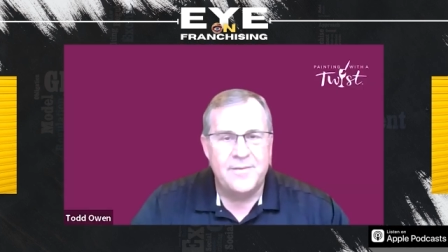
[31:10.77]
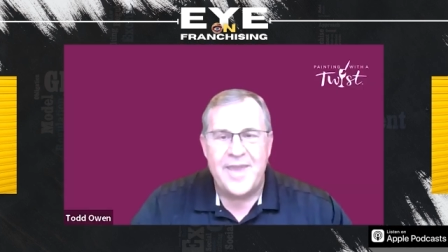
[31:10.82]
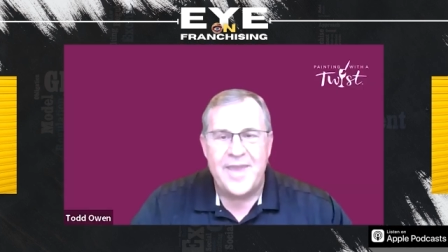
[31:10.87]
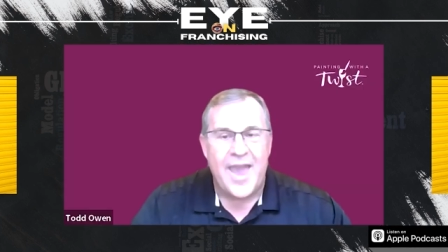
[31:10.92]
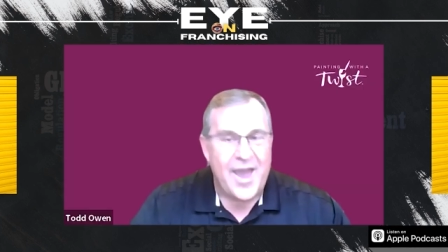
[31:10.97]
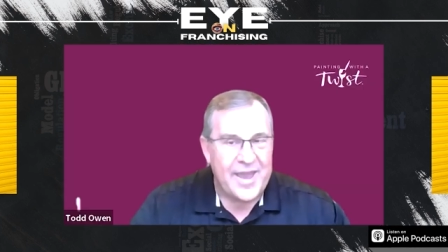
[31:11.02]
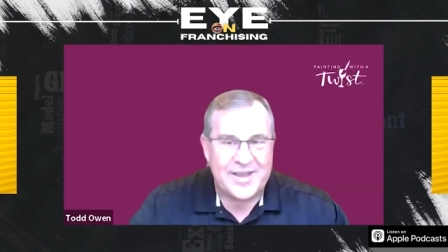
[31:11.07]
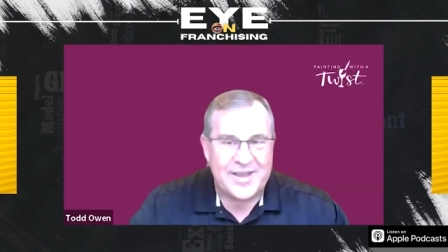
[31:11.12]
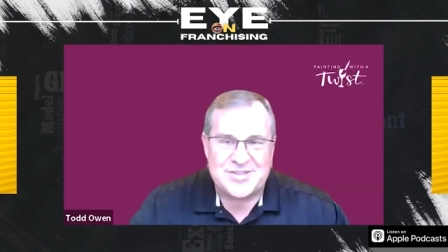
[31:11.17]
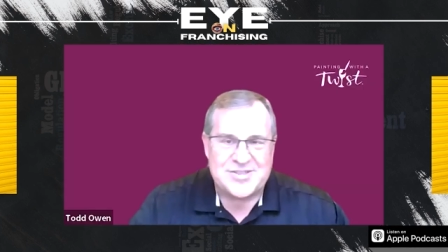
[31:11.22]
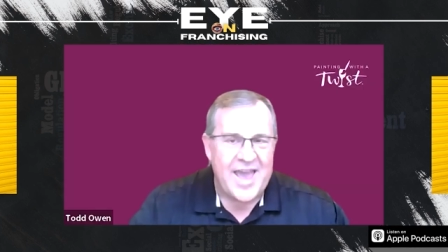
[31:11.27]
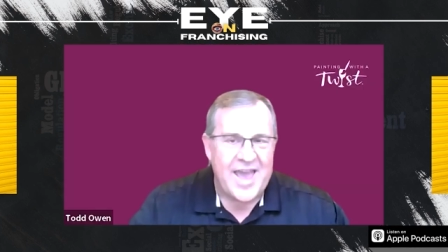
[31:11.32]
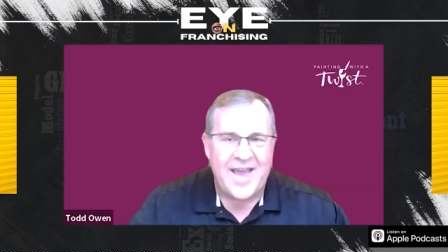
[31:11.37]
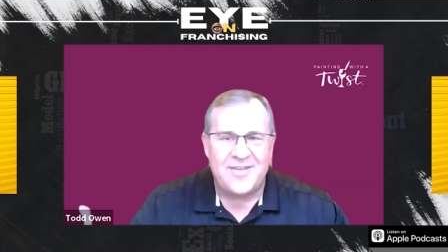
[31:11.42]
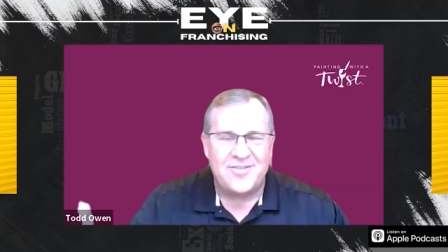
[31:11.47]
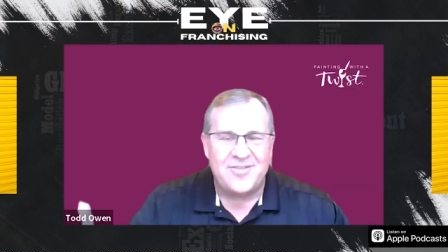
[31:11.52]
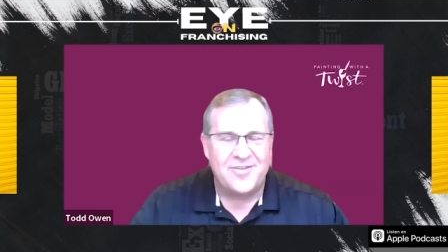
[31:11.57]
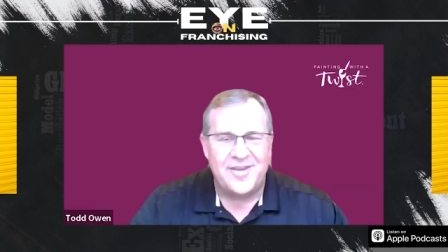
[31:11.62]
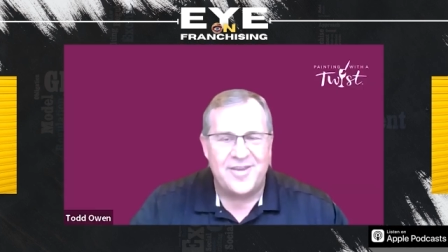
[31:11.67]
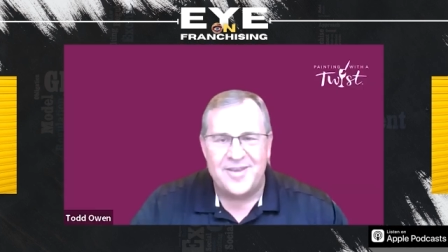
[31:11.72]
Yeah,
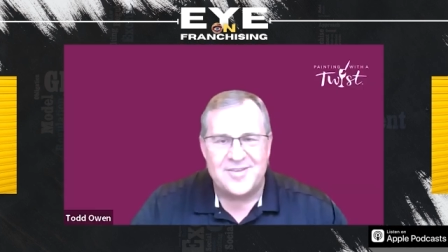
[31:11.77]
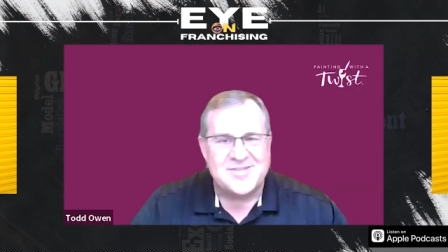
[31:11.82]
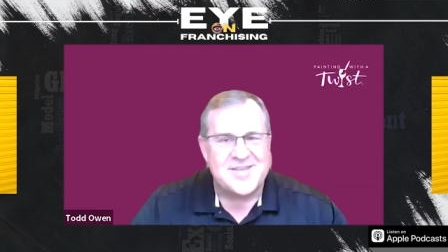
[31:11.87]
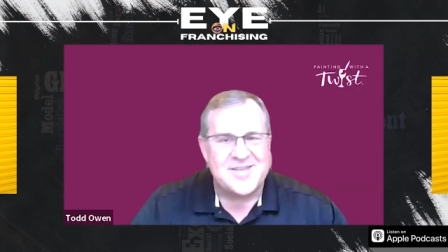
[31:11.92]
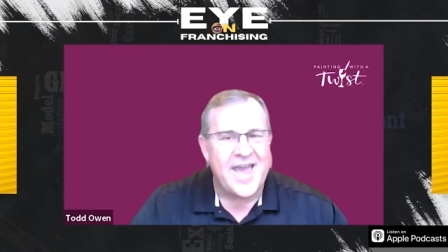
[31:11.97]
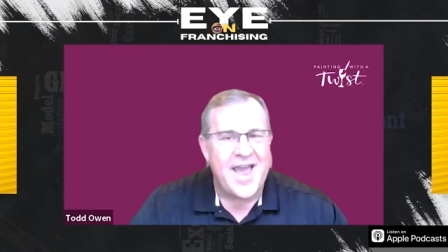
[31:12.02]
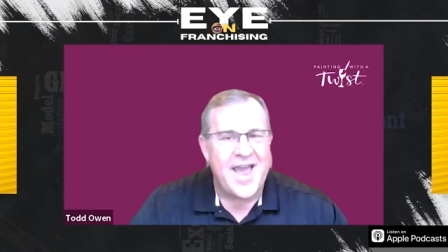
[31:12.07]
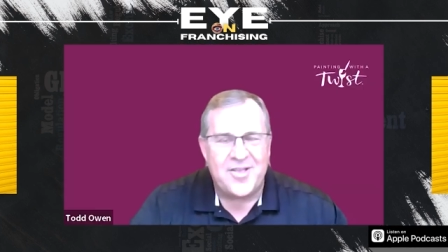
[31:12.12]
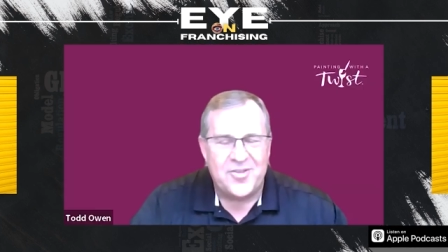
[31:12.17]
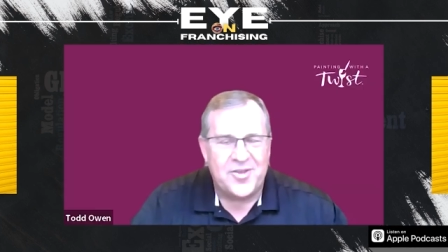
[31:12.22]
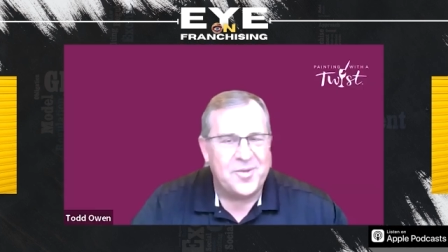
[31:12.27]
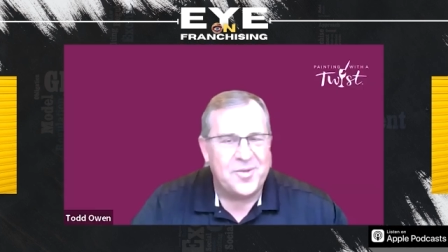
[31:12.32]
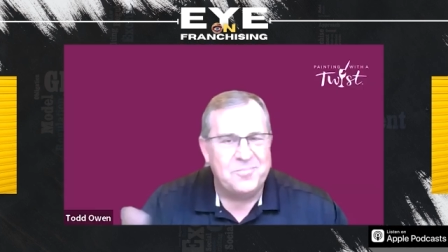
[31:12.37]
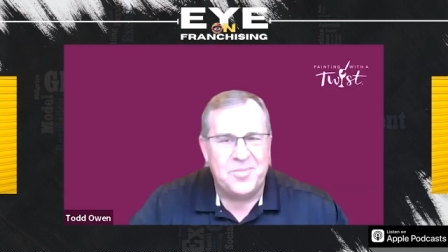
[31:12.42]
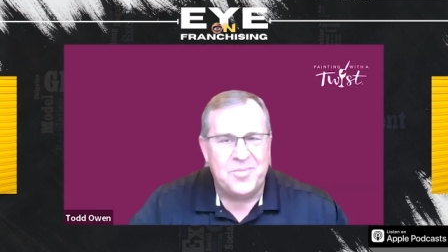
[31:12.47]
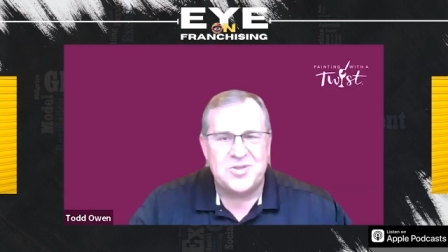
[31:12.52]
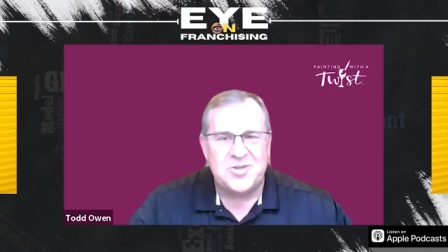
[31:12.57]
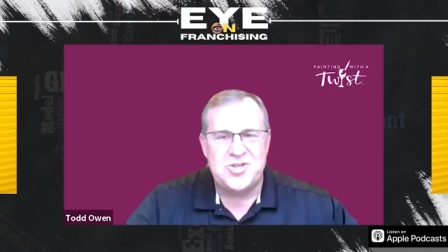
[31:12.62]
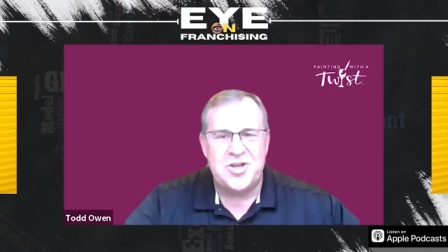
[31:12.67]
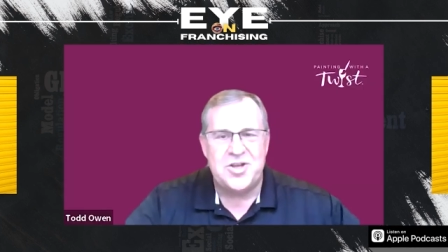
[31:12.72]
exactly. Exactly.
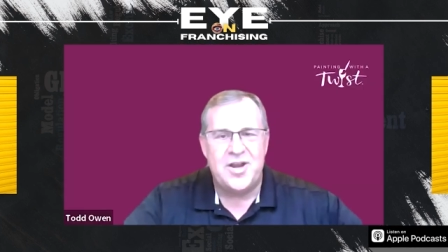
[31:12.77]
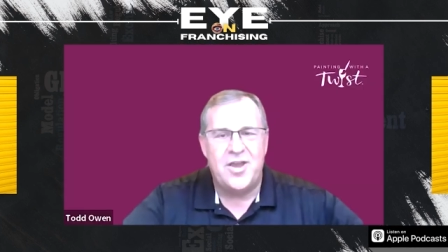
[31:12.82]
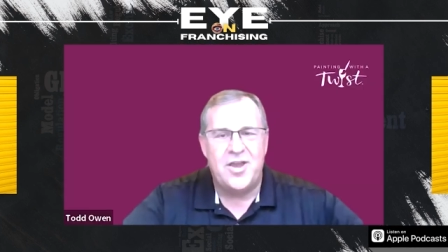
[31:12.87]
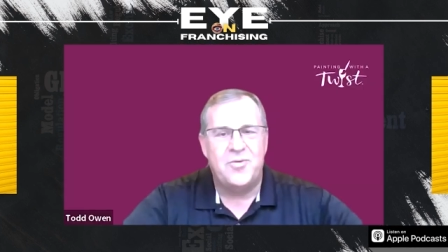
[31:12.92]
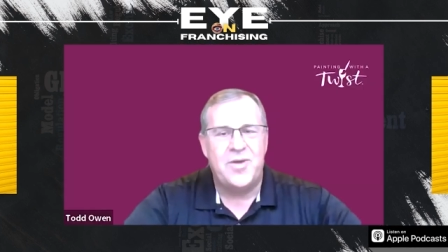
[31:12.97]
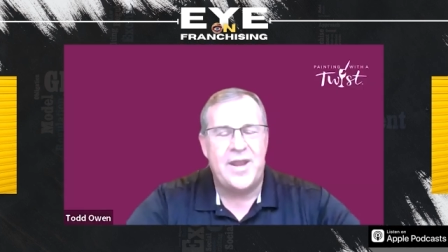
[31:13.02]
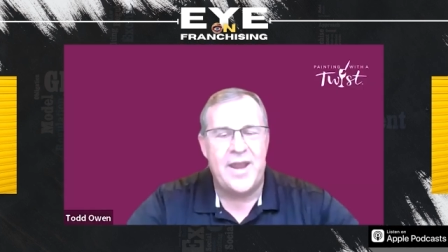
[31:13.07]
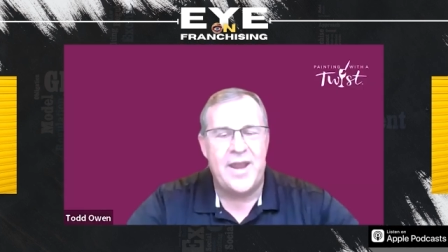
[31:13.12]
But, you know,